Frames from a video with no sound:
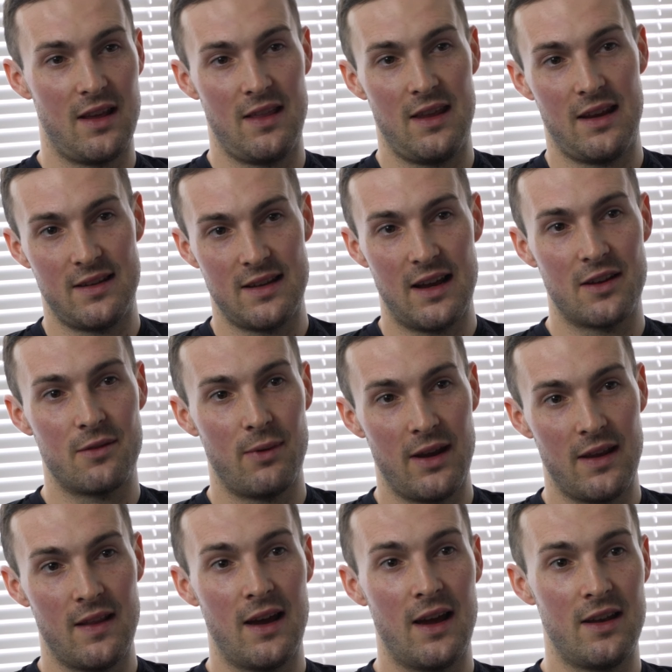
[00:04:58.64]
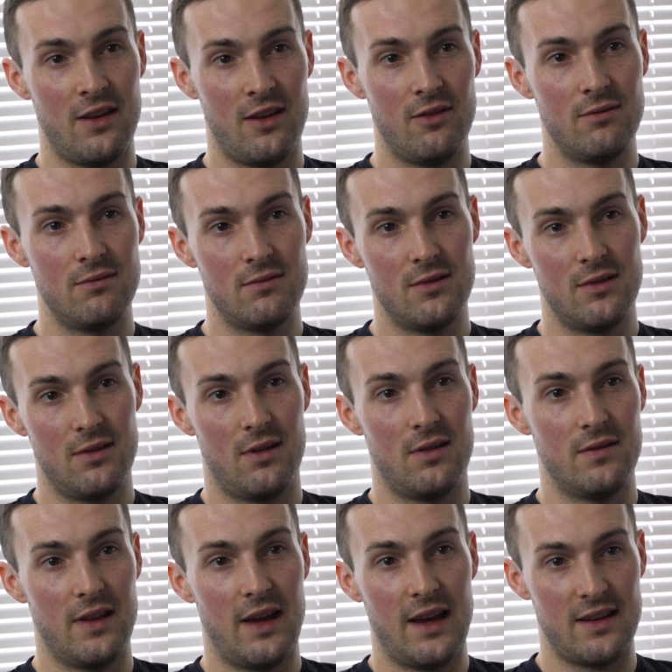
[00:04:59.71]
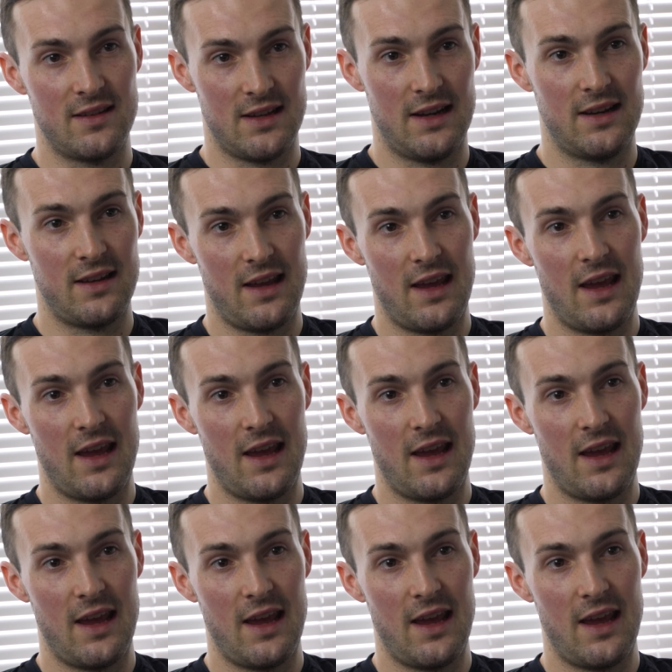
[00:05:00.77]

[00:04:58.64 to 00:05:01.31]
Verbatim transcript: and the exact weight that I do on that exact